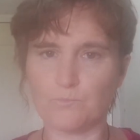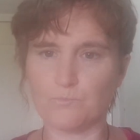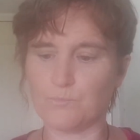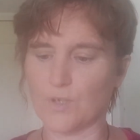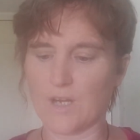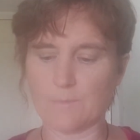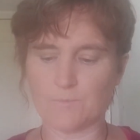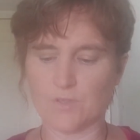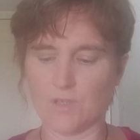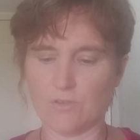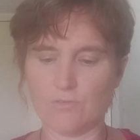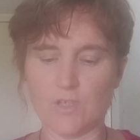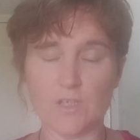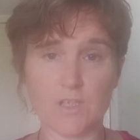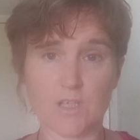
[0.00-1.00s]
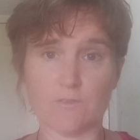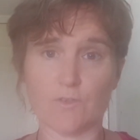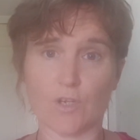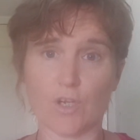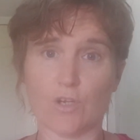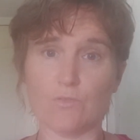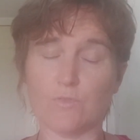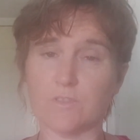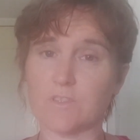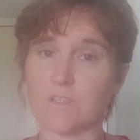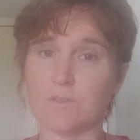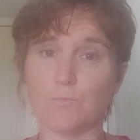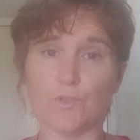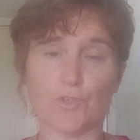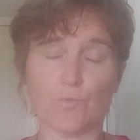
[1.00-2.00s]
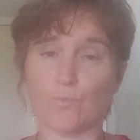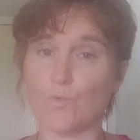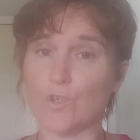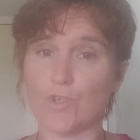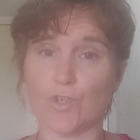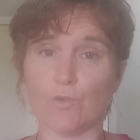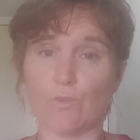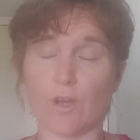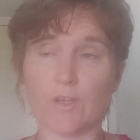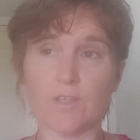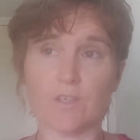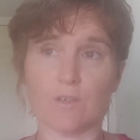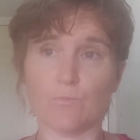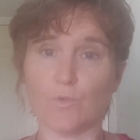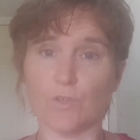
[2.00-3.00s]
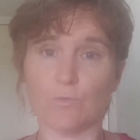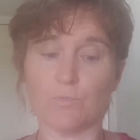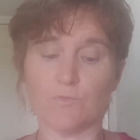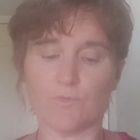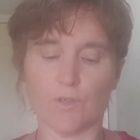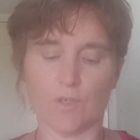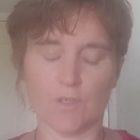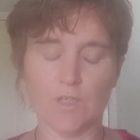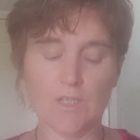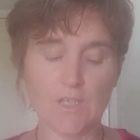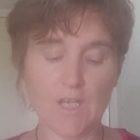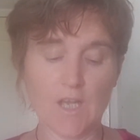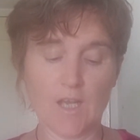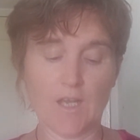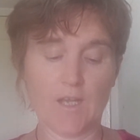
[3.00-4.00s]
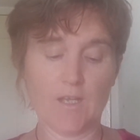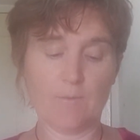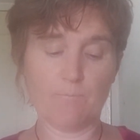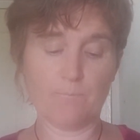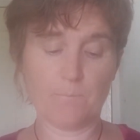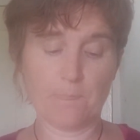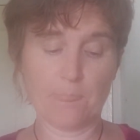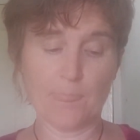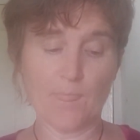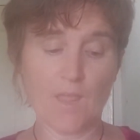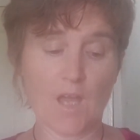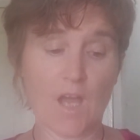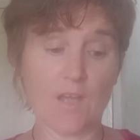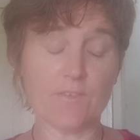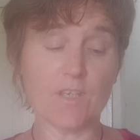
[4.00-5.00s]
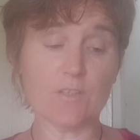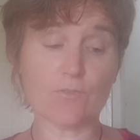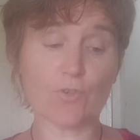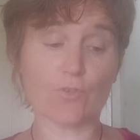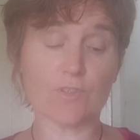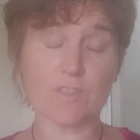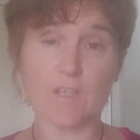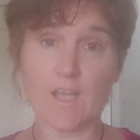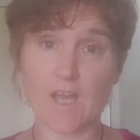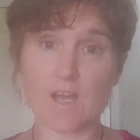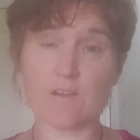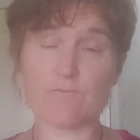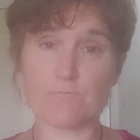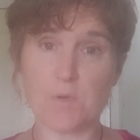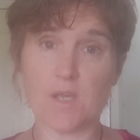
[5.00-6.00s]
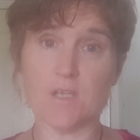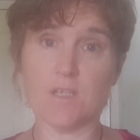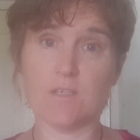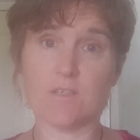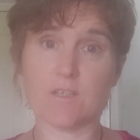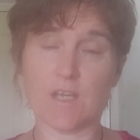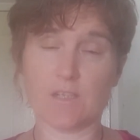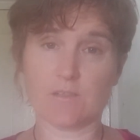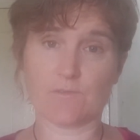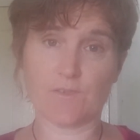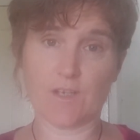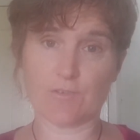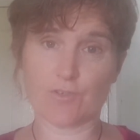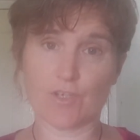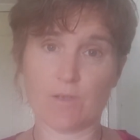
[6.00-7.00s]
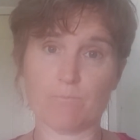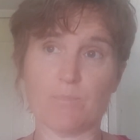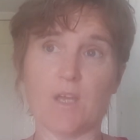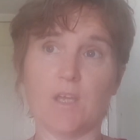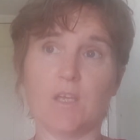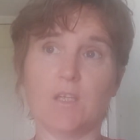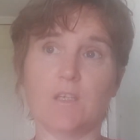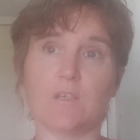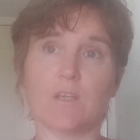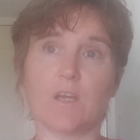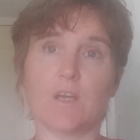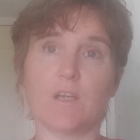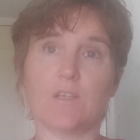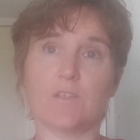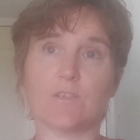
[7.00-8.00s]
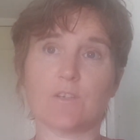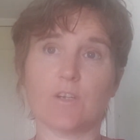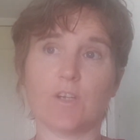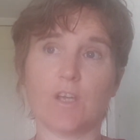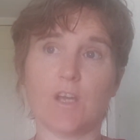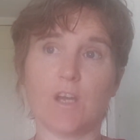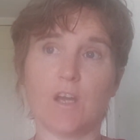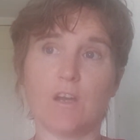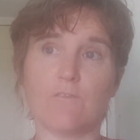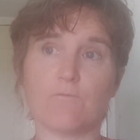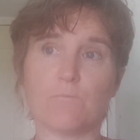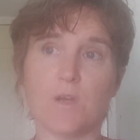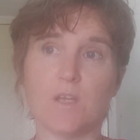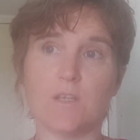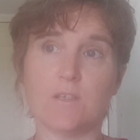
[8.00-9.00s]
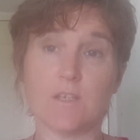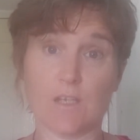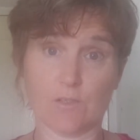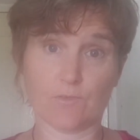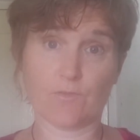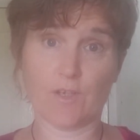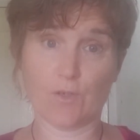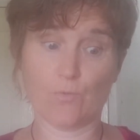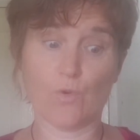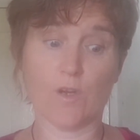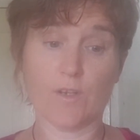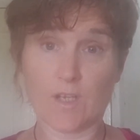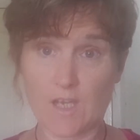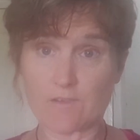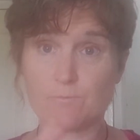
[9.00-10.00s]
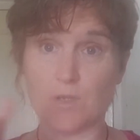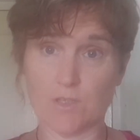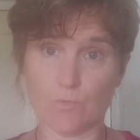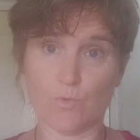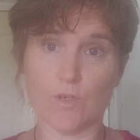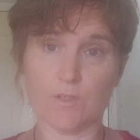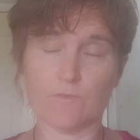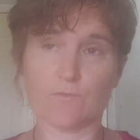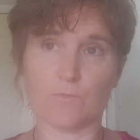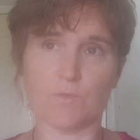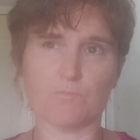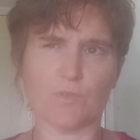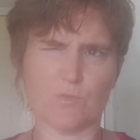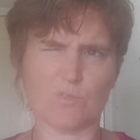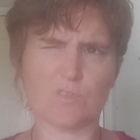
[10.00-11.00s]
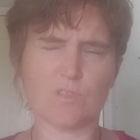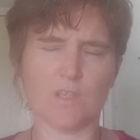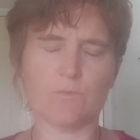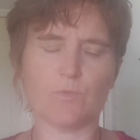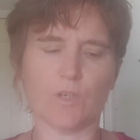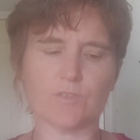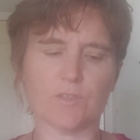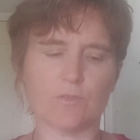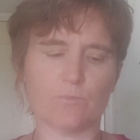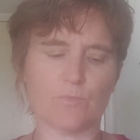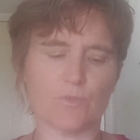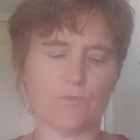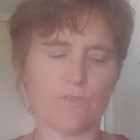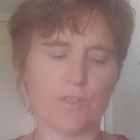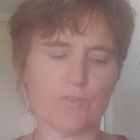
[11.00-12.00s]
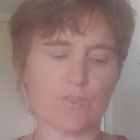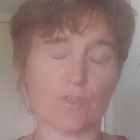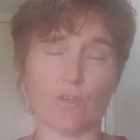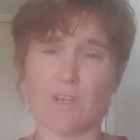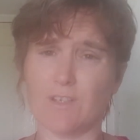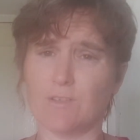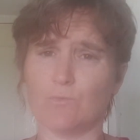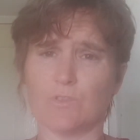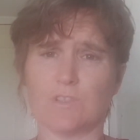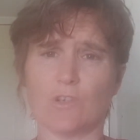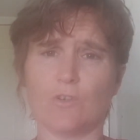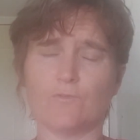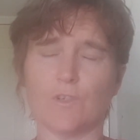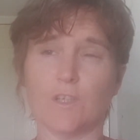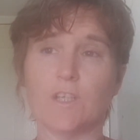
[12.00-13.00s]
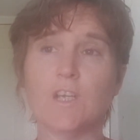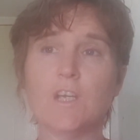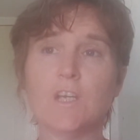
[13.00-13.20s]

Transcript: But absolutely, give it a go and see which you like and what you prefer. And then, of course, I have made elderflower champagne, and I have made elderflower wine. I have made the wine from it, but it was a number of years ago, and it was lovely.